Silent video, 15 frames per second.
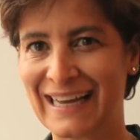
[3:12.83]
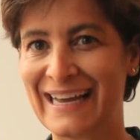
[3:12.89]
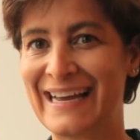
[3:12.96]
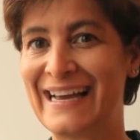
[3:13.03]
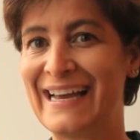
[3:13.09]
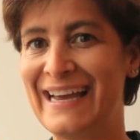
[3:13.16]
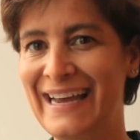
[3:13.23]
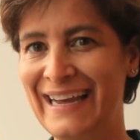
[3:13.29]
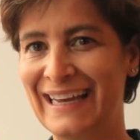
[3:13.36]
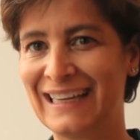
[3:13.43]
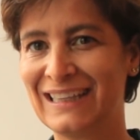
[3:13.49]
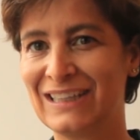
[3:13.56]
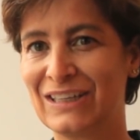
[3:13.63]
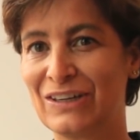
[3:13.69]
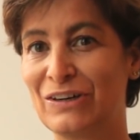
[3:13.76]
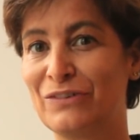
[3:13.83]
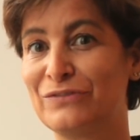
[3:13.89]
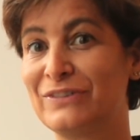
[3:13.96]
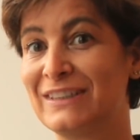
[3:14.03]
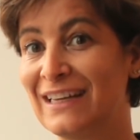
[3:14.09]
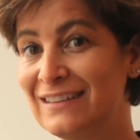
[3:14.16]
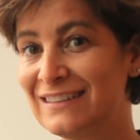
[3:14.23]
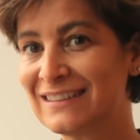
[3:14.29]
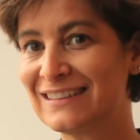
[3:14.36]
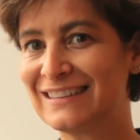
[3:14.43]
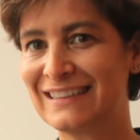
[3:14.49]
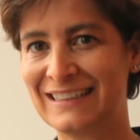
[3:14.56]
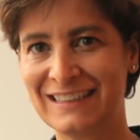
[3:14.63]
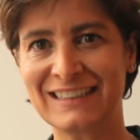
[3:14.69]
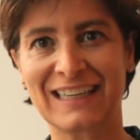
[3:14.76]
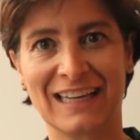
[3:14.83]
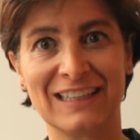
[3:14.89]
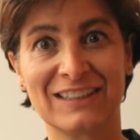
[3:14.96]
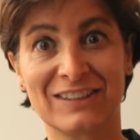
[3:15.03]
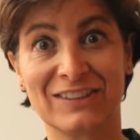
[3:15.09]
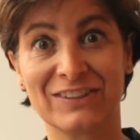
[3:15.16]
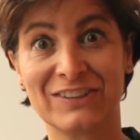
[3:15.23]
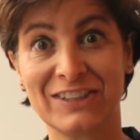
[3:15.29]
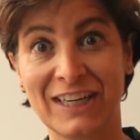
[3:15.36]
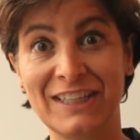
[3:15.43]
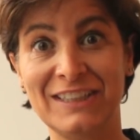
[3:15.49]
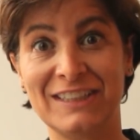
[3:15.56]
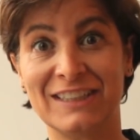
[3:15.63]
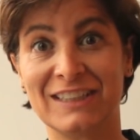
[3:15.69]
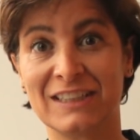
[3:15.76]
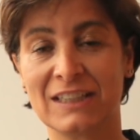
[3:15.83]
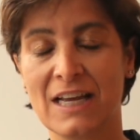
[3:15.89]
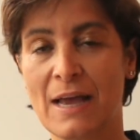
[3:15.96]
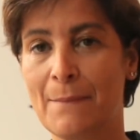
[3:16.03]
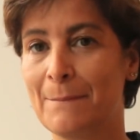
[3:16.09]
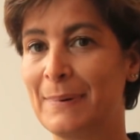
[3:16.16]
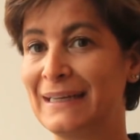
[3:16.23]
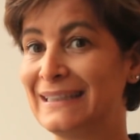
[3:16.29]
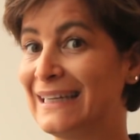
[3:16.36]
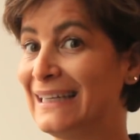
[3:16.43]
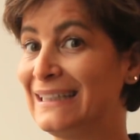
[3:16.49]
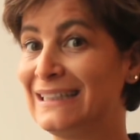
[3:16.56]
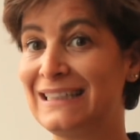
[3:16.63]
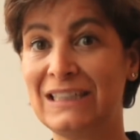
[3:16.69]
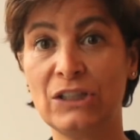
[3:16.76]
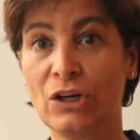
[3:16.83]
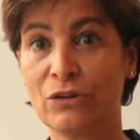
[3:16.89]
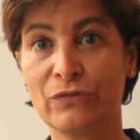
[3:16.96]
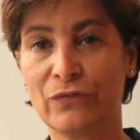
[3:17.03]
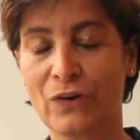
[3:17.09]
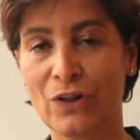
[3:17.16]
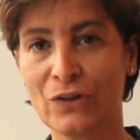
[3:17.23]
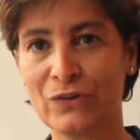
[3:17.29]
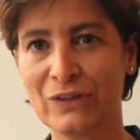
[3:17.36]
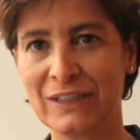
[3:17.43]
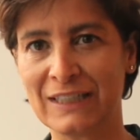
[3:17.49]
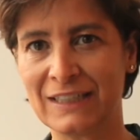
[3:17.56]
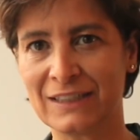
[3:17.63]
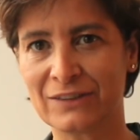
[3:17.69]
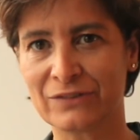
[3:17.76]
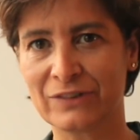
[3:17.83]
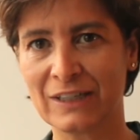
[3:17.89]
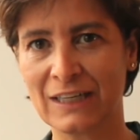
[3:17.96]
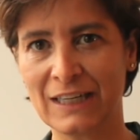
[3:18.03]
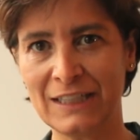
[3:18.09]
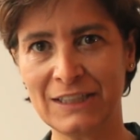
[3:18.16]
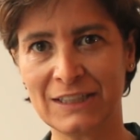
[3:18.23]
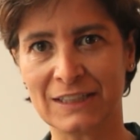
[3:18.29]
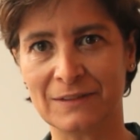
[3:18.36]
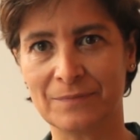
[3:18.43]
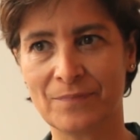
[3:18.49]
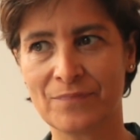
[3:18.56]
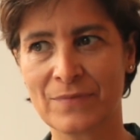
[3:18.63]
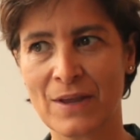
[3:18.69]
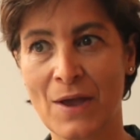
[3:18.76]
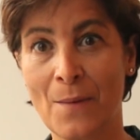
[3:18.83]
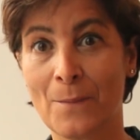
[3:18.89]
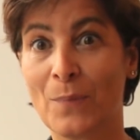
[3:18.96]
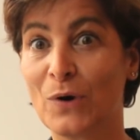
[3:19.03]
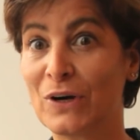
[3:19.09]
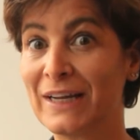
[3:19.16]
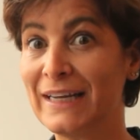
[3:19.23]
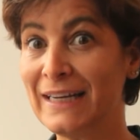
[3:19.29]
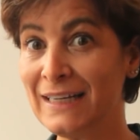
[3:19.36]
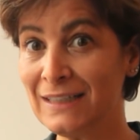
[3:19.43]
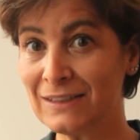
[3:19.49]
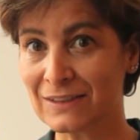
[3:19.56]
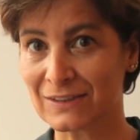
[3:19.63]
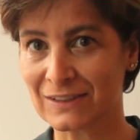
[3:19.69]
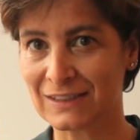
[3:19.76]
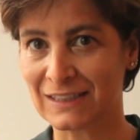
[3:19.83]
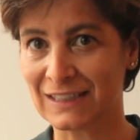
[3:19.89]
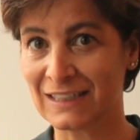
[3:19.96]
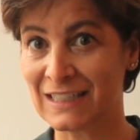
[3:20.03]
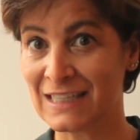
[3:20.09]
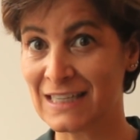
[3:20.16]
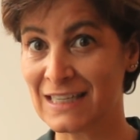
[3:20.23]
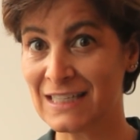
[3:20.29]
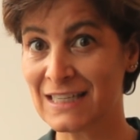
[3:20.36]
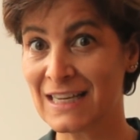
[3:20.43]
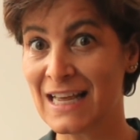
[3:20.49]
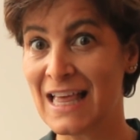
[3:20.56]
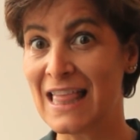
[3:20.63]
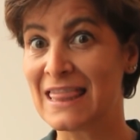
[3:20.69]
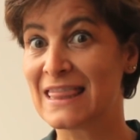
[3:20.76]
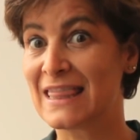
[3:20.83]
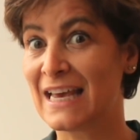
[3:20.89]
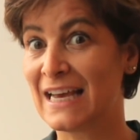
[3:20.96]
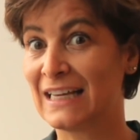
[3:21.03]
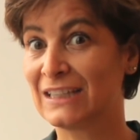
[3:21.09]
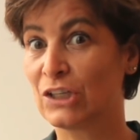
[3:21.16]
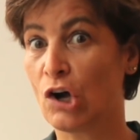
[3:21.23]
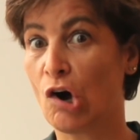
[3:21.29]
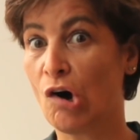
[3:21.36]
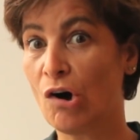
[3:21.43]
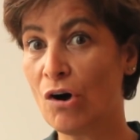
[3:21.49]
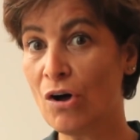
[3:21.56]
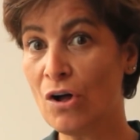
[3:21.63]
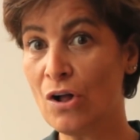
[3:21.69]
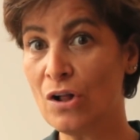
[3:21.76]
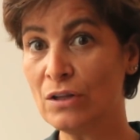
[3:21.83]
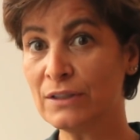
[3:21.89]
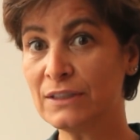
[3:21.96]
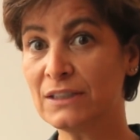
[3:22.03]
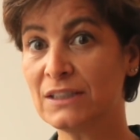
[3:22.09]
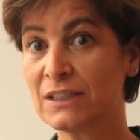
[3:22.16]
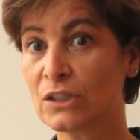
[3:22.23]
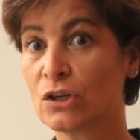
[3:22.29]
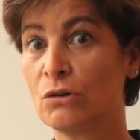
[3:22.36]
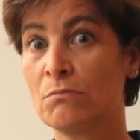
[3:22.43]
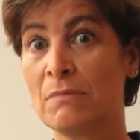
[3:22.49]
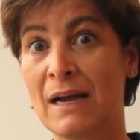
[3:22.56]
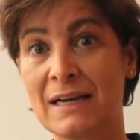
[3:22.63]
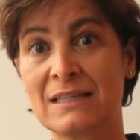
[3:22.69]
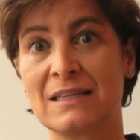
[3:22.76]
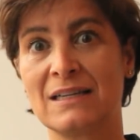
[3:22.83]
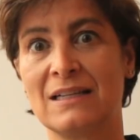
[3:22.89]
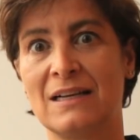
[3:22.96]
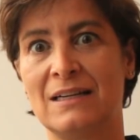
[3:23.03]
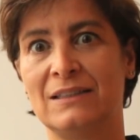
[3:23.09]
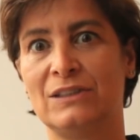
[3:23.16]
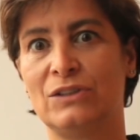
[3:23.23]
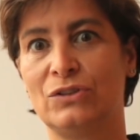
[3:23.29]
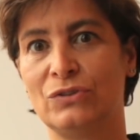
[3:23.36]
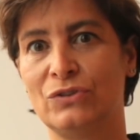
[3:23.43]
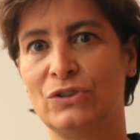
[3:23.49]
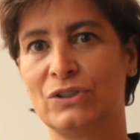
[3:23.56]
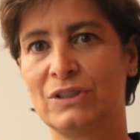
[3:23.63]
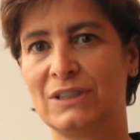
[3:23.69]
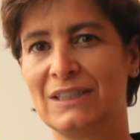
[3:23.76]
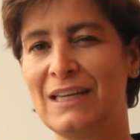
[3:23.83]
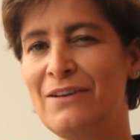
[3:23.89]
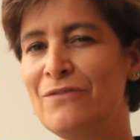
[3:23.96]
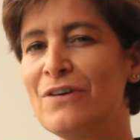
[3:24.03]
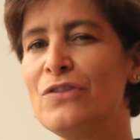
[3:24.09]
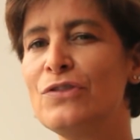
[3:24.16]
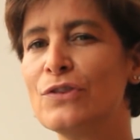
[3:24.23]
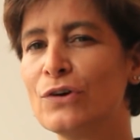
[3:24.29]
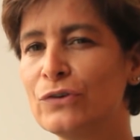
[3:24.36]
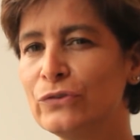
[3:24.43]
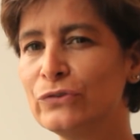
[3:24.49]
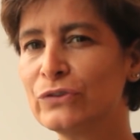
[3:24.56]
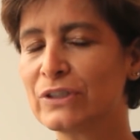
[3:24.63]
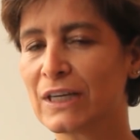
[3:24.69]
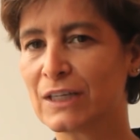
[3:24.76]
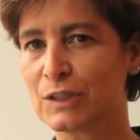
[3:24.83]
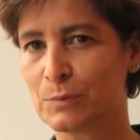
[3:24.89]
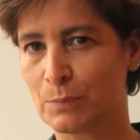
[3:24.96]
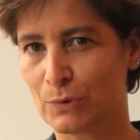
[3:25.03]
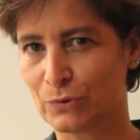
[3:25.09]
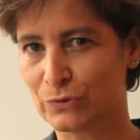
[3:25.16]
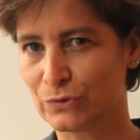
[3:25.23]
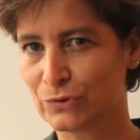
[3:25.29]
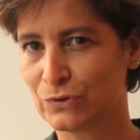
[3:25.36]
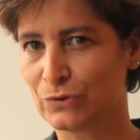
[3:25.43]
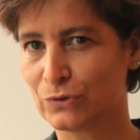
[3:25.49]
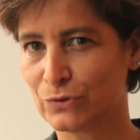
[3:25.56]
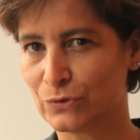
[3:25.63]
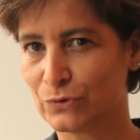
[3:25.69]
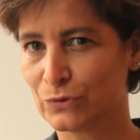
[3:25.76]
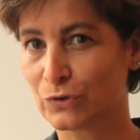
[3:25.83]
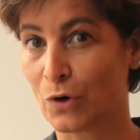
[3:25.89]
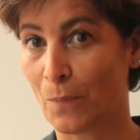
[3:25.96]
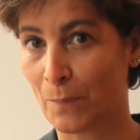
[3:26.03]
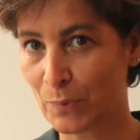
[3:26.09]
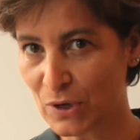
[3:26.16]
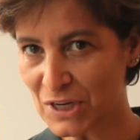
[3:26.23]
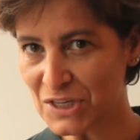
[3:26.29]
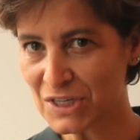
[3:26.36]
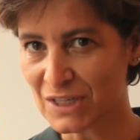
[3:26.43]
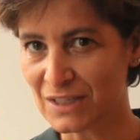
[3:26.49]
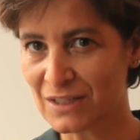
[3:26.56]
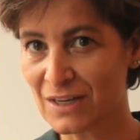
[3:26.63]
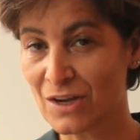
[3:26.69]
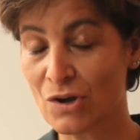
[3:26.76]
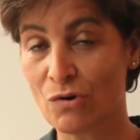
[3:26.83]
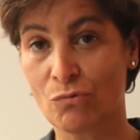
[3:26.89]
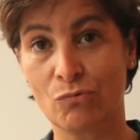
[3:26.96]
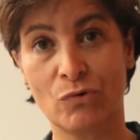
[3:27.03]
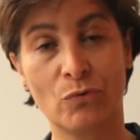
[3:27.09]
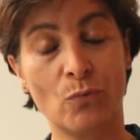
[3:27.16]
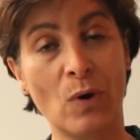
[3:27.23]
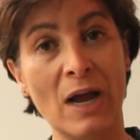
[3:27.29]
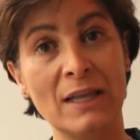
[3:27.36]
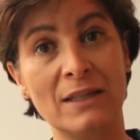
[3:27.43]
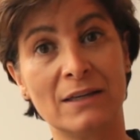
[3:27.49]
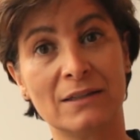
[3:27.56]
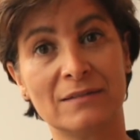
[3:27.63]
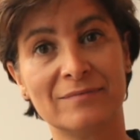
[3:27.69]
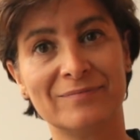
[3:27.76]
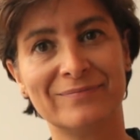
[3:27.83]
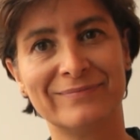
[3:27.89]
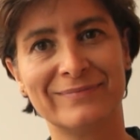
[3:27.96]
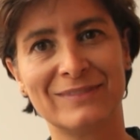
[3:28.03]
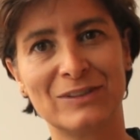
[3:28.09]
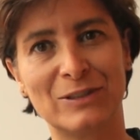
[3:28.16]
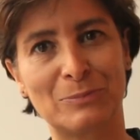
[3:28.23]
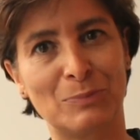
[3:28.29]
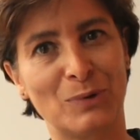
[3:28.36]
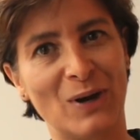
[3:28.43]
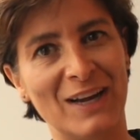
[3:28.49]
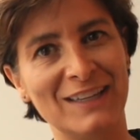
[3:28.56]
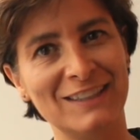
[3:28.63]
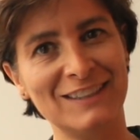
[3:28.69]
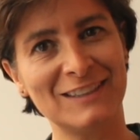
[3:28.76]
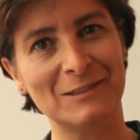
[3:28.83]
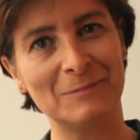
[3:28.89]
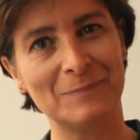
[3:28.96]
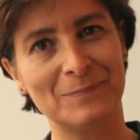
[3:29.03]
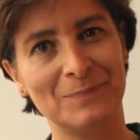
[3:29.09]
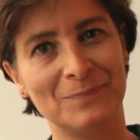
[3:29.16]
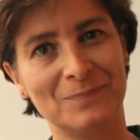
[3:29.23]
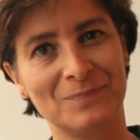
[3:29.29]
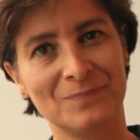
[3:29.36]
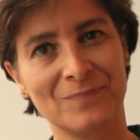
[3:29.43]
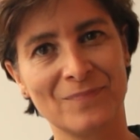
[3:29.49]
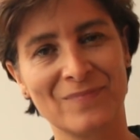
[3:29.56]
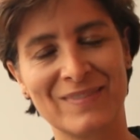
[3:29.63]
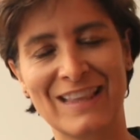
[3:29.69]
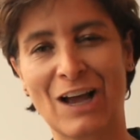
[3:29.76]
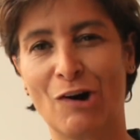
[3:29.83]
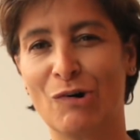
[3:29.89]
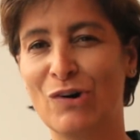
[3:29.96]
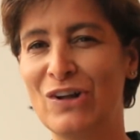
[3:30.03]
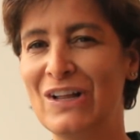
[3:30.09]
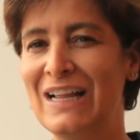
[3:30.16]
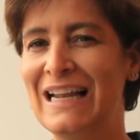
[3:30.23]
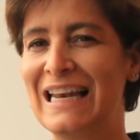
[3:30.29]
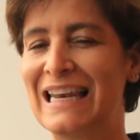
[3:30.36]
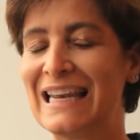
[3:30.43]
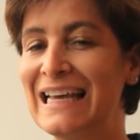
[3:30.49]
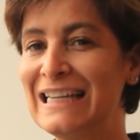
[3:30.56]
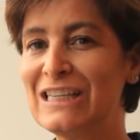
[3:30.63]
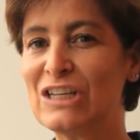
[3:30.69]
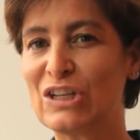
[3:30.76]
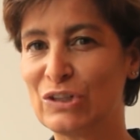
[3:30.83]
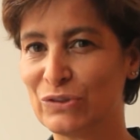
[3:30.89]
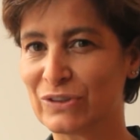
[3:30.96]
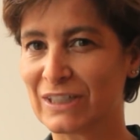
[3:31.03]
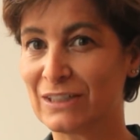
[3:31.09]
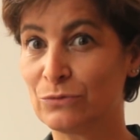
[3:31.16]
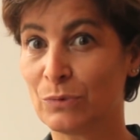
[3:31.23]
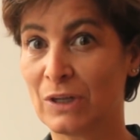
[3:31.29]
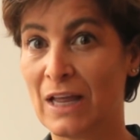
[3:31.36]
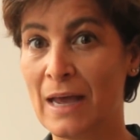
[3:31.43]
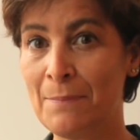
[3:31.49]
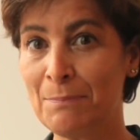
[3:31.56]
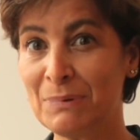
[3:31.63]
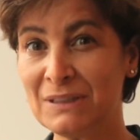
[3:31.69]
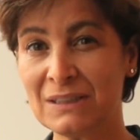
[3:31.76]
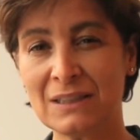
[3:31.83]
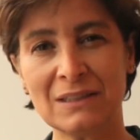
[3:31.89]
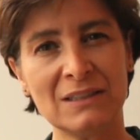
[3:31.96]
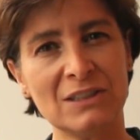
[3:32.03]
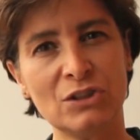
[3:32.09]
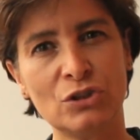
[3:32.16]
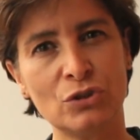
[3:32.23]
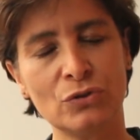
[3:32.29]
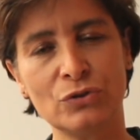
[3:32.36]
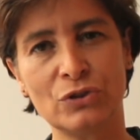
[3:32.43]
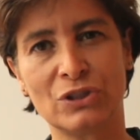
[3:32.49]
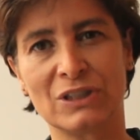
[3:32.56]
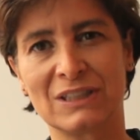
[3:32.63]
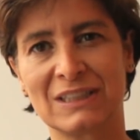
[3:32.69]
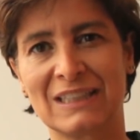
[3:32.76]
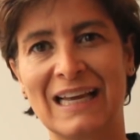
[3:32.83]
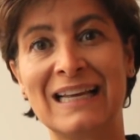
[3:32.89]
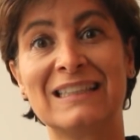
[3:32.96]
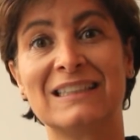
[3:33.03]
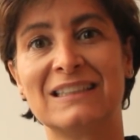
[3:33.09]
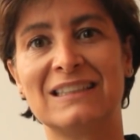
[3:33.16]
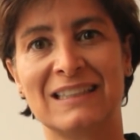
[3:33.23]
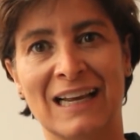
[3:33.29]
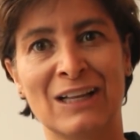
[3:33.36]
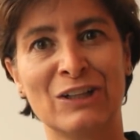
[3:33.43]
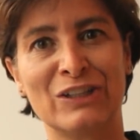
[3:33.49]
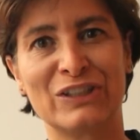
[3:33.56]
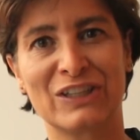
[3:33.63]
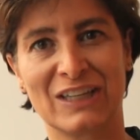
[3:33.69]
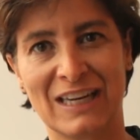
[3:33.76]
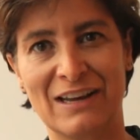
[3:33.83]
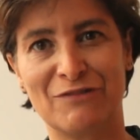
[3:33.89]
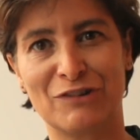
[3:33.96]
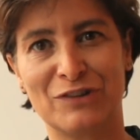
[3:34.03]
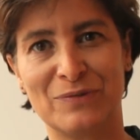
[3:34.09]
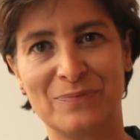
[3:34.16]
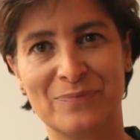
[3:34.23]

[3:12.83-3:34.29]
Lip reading: ahead of dental and skeletal changes, but they did not follow a linear relation. More interesting is that all the circummaxillary sutures, even those exposed to compression, were wider. Surprised? Now, let's look at what happens at these sutures at the cellular level.